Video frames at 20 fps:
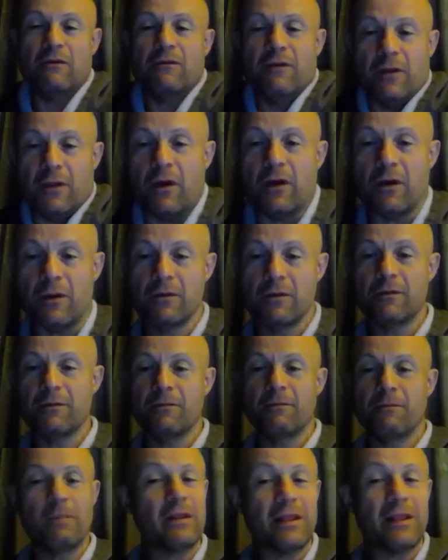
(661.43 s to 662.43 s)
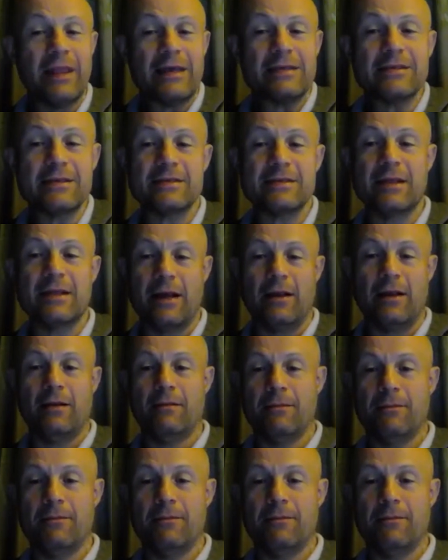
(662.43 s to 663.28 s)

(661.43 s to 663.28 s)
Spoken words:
you feel good. But less isn't it.